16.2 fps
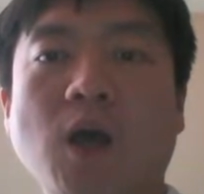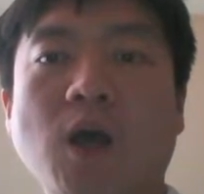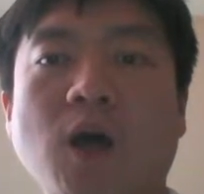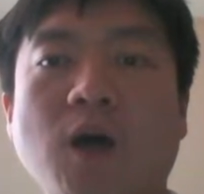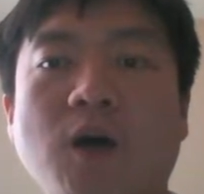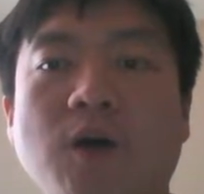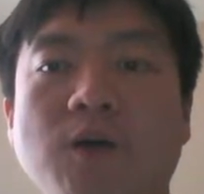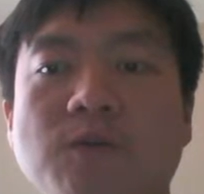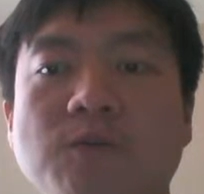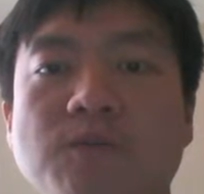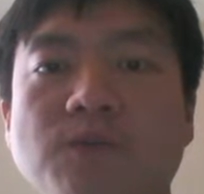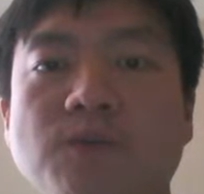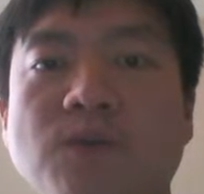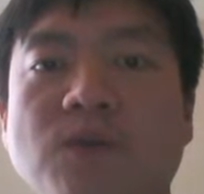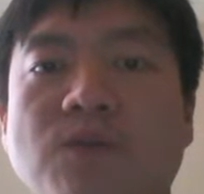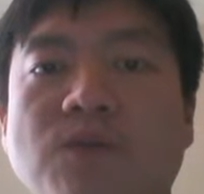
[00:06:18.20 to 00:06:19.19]

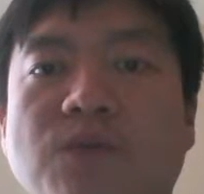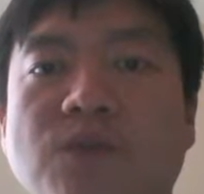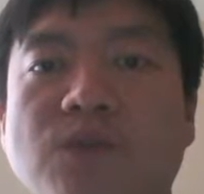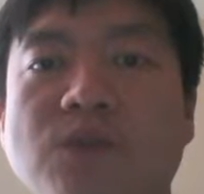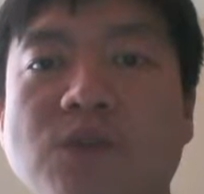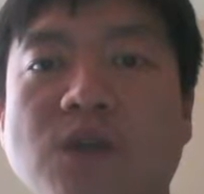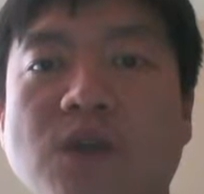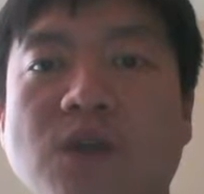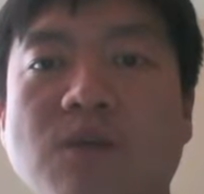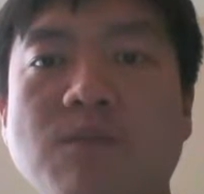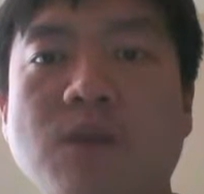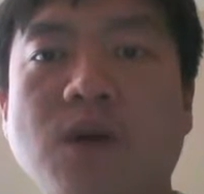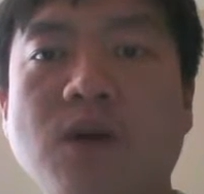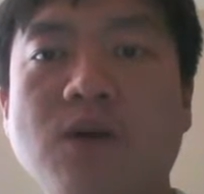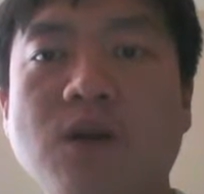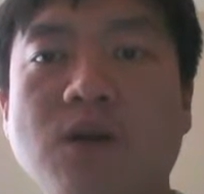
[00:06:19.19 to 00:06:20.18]
For the data
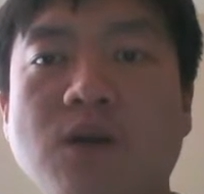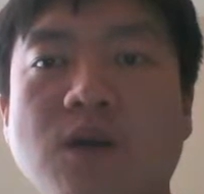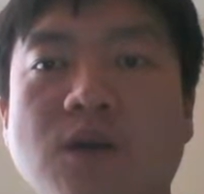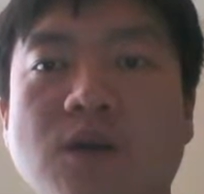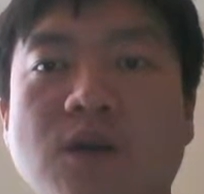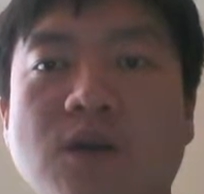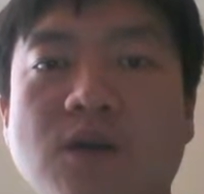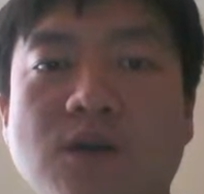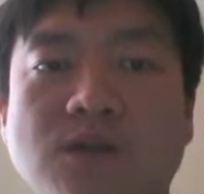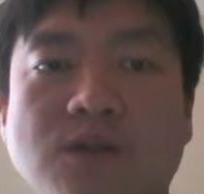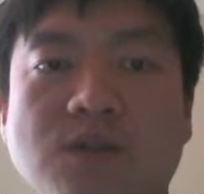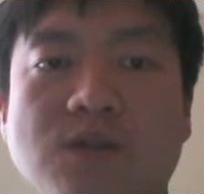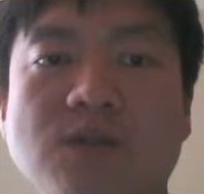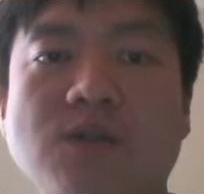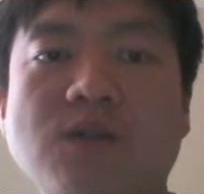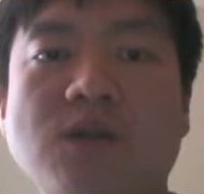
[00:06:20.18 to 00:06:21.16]
modeling and
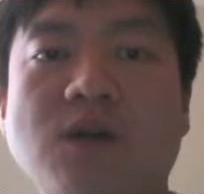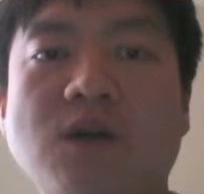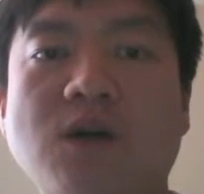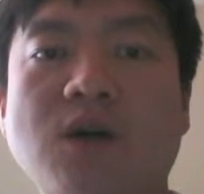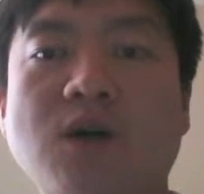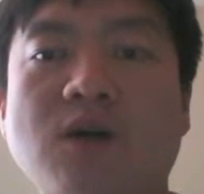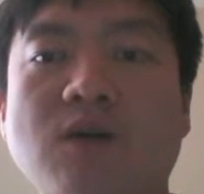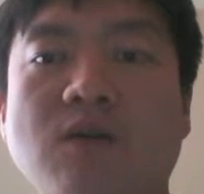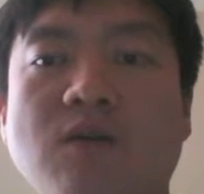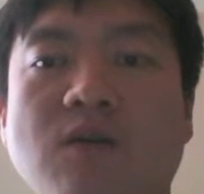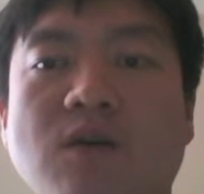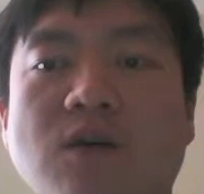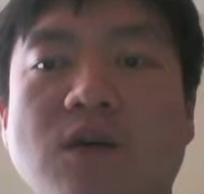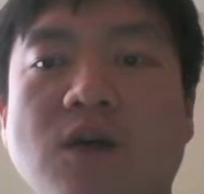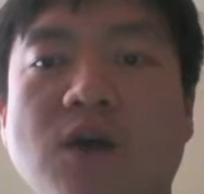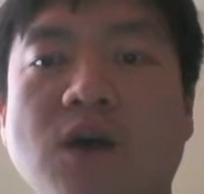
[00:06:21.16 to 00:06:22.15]
analysis,
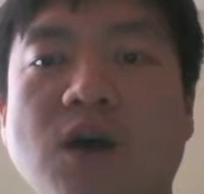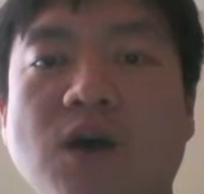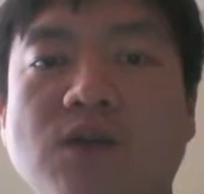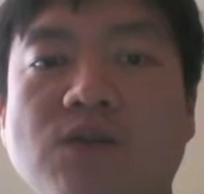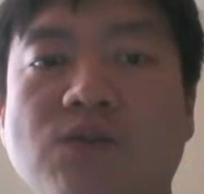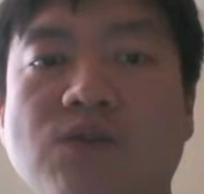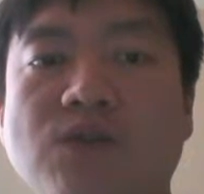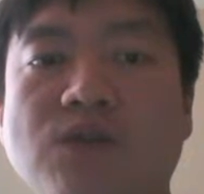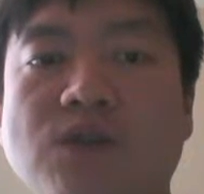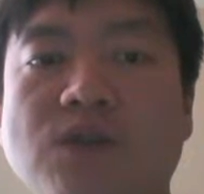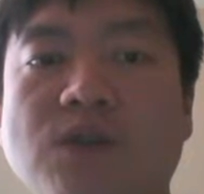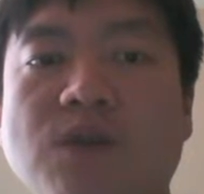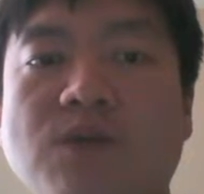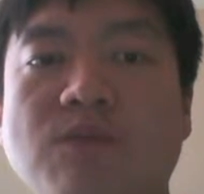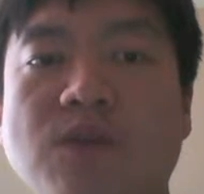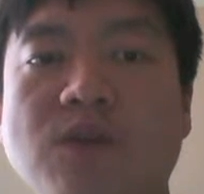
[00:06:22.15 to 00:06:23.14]
I took
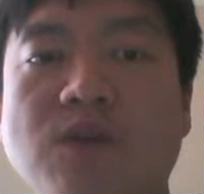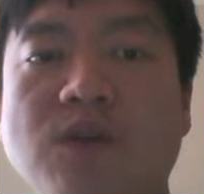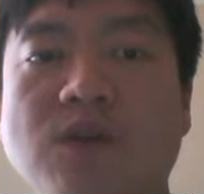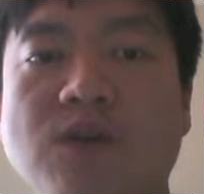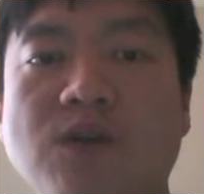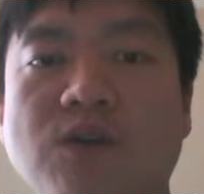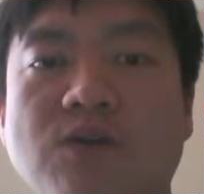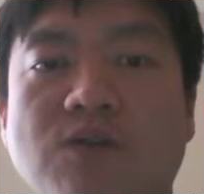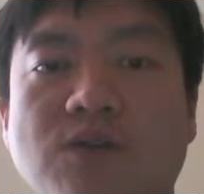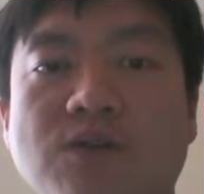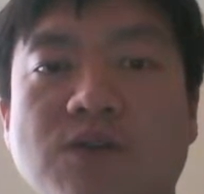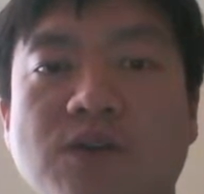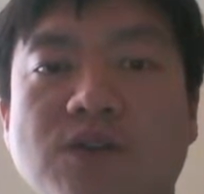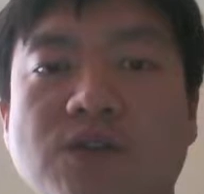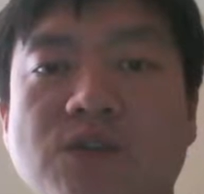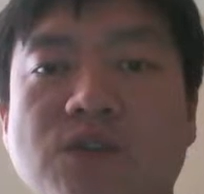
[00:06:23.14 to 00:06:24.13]
the linear
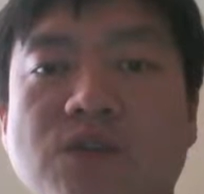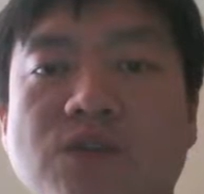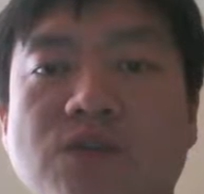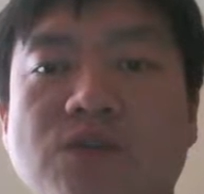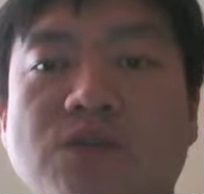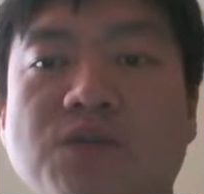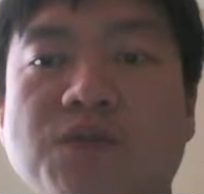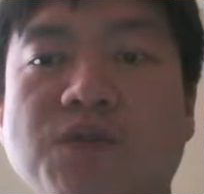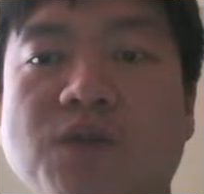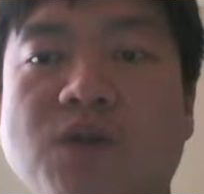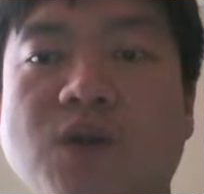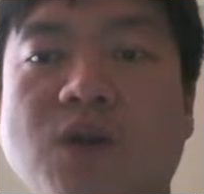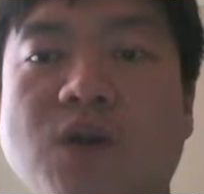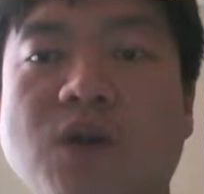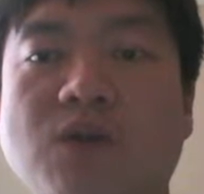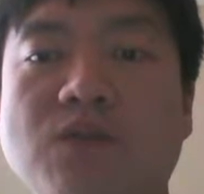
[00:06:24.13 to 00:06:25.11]
regression to
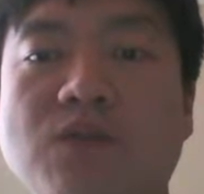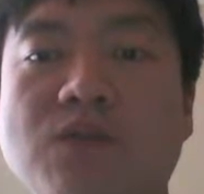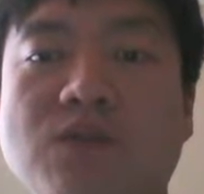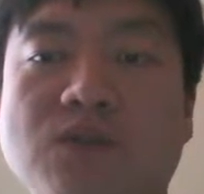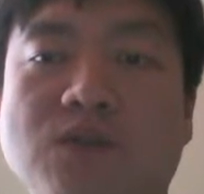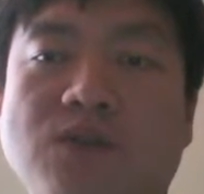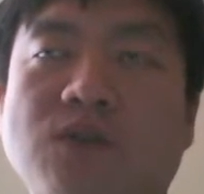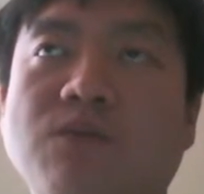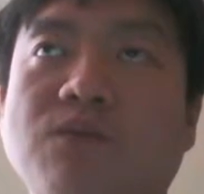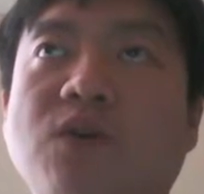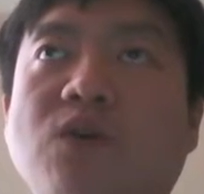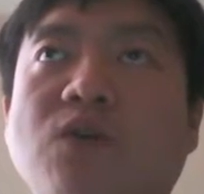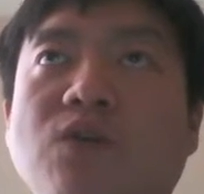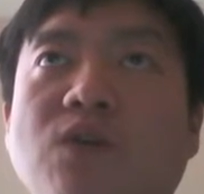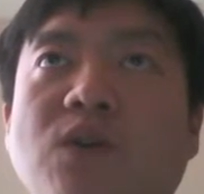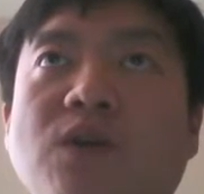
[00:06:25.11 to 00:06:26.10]
figure out some
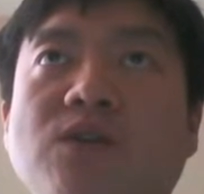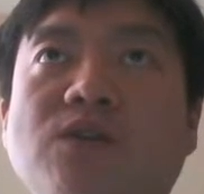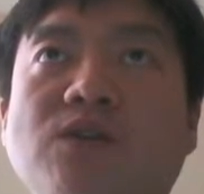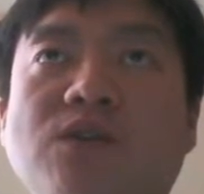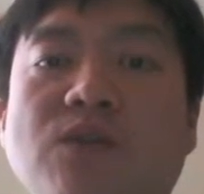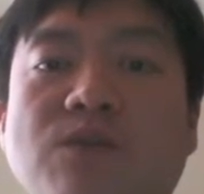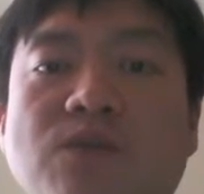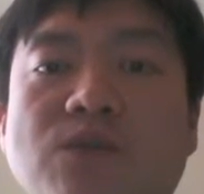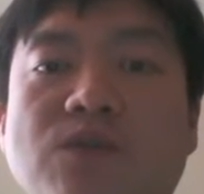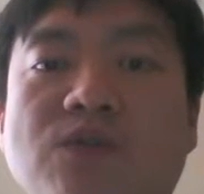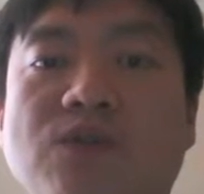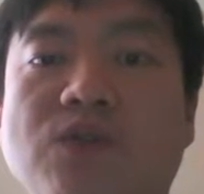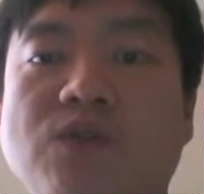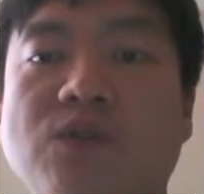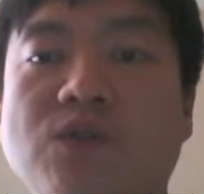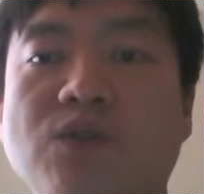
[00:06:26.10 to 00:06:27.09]
correlation
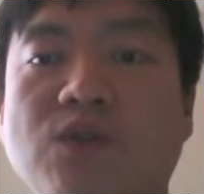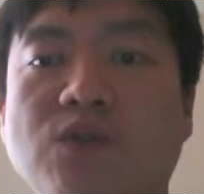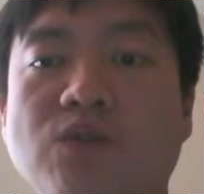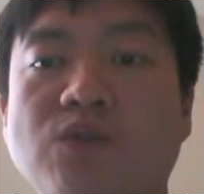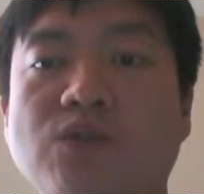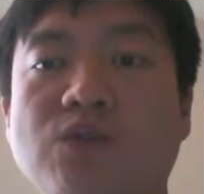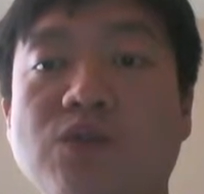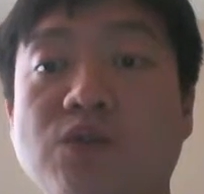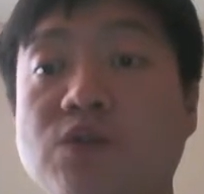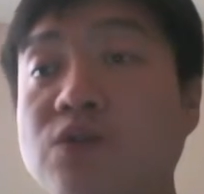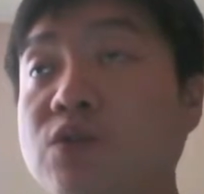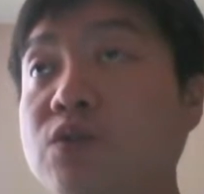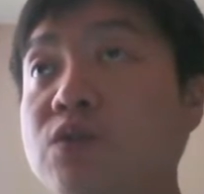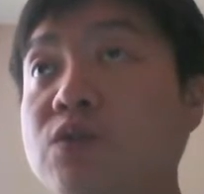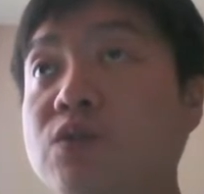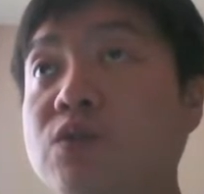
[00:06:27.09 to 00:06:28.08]
between those
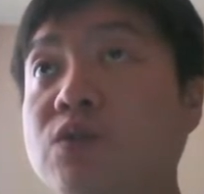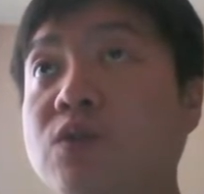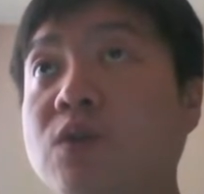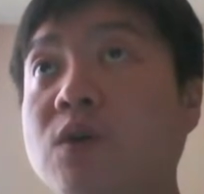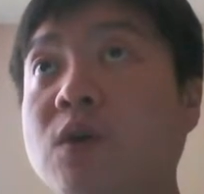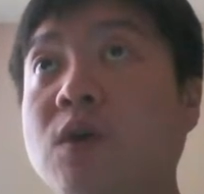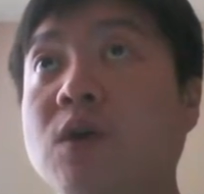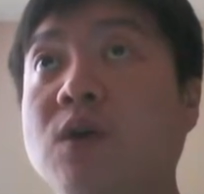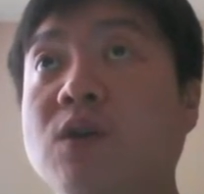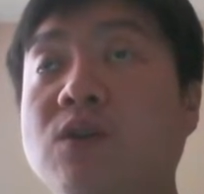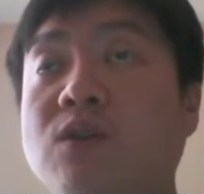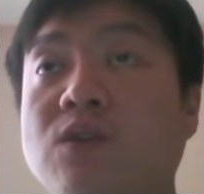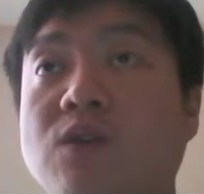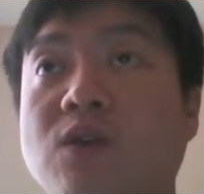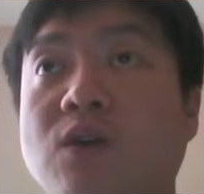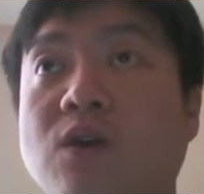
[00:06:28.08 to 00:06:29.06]
two
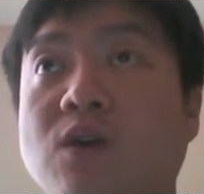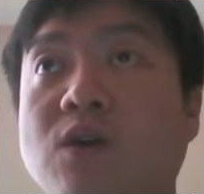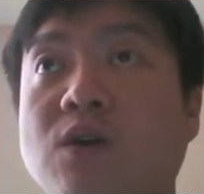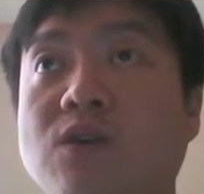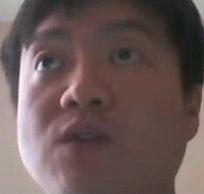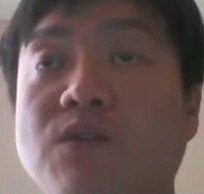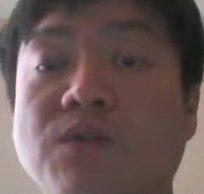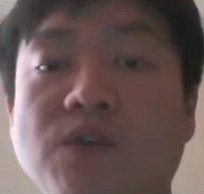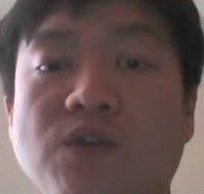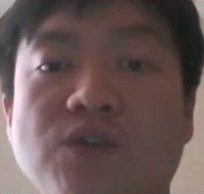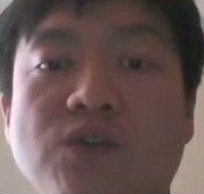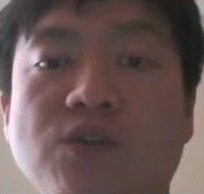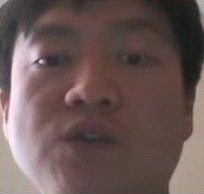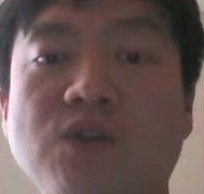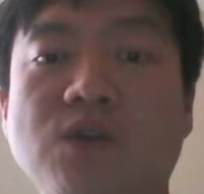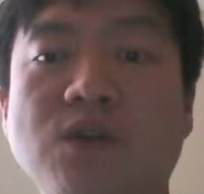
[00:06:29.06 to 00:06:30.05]
the
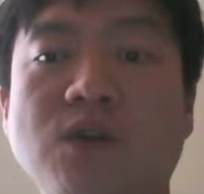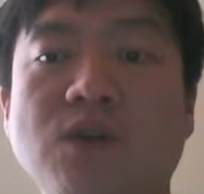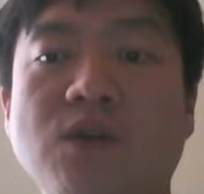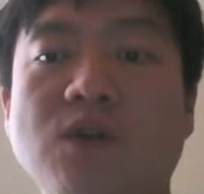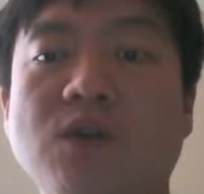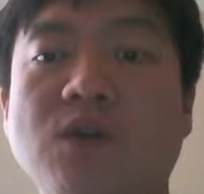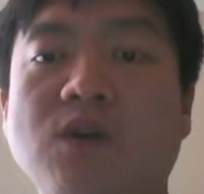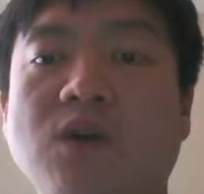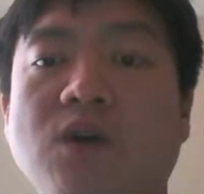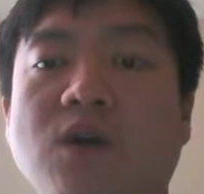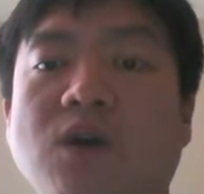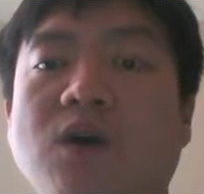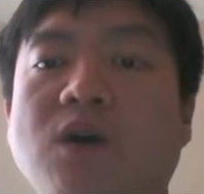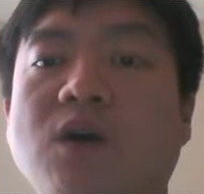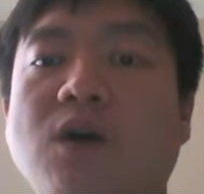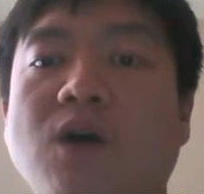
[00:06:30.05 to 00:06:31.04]
feature.
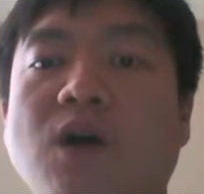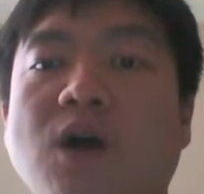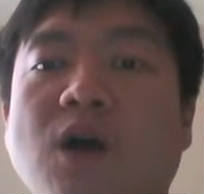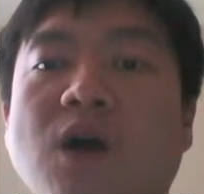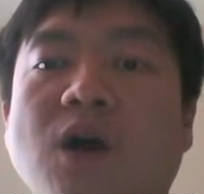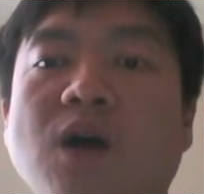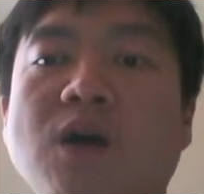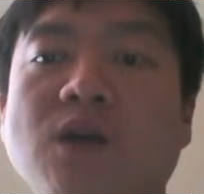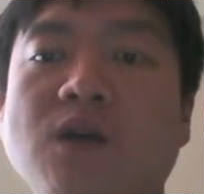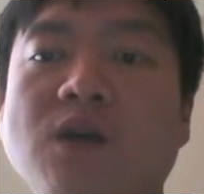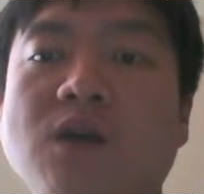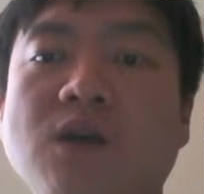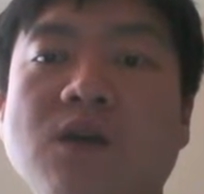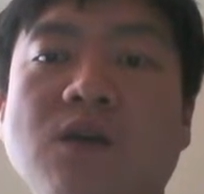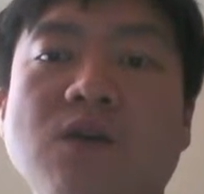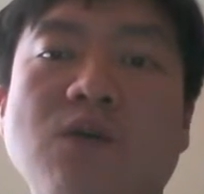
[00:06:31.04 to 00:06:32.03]

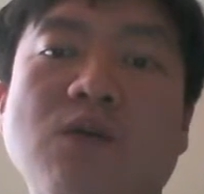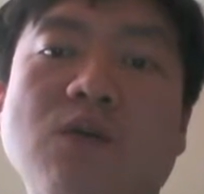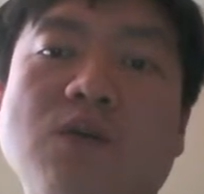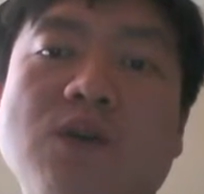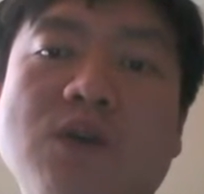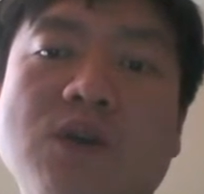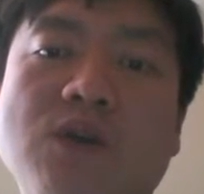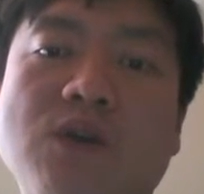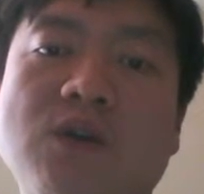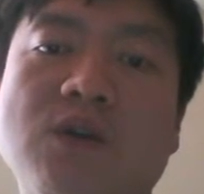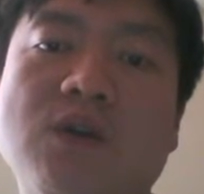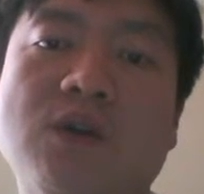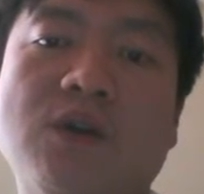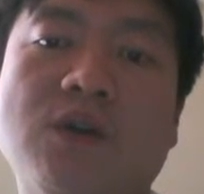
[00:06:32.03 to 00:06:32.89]
I only